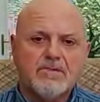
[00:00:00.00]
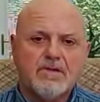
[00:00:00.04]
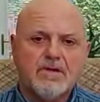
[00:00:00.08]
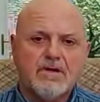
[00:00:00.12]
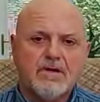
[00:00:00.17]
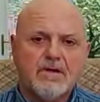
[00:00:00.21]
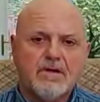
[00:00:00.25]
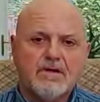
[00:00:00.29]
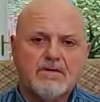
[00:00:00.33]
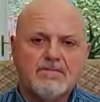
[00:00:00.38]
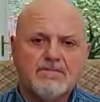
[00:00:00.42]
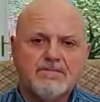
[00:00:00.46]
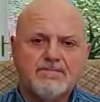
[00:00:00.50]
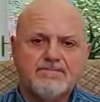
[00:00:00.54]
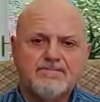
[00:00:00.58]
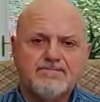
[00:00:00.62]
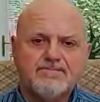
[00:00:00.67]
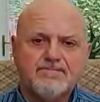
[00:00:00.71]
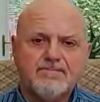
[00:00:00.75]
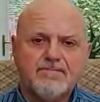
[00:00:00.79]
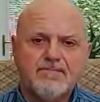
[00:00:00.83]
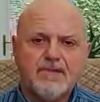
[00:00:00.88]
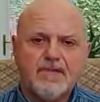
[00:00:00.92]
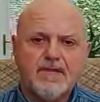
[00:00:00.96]
um,
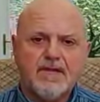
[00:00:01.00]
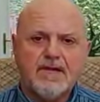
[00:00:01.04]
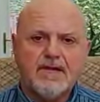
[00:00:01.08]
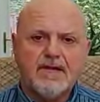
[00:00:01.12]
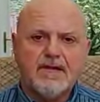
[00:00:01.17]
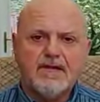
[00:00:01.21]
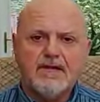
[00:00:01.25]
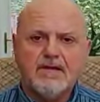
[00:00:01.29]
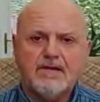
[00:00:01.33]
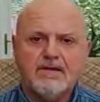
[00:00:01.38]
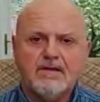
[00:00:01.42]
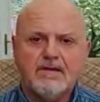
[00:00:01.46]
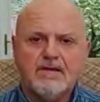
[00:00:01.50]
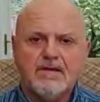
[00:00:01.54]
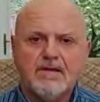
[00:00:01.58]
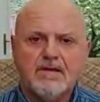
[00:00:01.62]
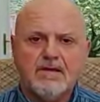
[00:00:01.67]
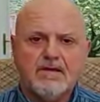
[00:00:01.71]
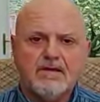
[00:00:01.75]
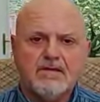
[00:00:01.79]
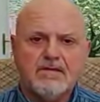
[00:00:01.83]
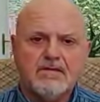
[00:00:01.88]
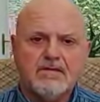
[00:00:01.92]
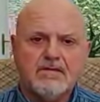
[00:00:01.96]
and
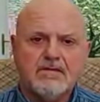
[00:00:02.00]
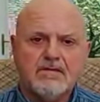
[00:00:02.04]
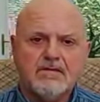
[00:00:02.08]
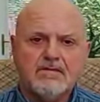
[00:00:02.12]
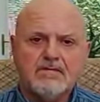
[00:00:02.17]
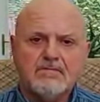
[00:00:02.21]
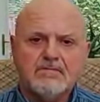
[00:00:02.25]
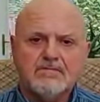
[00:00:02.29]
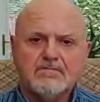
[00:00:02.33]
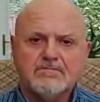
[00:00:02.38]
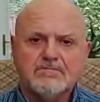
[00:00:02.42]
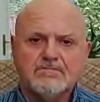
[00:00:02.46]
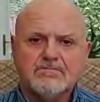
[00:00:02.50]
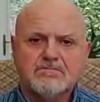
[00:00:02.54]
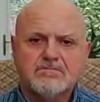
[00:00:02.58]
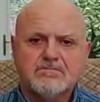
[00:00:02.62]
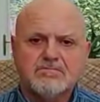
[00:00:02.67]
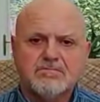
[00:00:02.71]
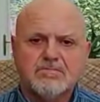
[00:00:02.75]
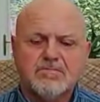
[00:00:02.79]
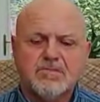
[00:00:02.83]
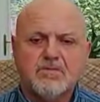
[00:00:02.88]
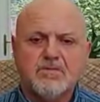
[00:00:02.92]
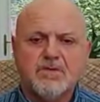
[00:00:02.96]
it's
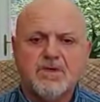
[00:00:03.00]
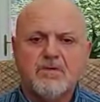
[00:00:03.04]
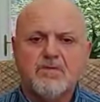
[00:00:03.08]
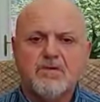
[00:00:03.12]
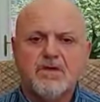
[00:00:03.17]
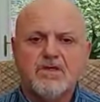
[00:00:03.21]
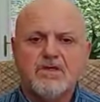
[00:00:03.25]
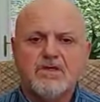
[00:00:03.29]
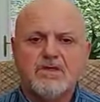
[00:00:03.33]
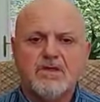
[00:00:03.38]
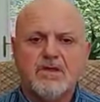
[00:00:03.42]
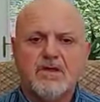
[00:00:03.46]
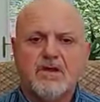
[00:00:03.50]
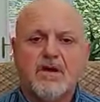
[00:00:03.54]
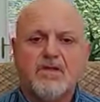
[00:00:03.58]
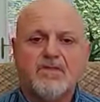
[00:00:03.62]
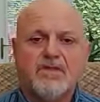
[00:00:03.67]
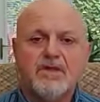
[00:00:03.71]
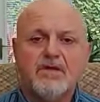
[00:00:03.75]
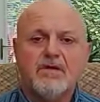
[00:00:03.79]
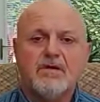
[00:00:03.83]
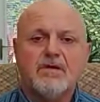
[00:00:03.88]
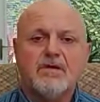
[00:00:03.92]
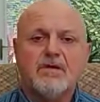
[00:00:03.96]
the BBC, I
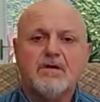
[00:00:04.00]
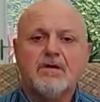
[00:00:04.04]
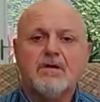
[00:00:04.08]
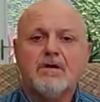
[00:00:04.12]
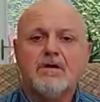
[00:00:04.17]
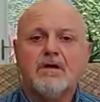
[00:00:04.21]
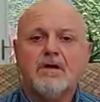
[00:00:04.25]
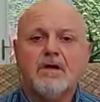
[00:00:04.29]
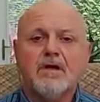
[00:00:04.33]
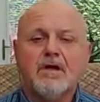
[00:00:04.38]
think, uh,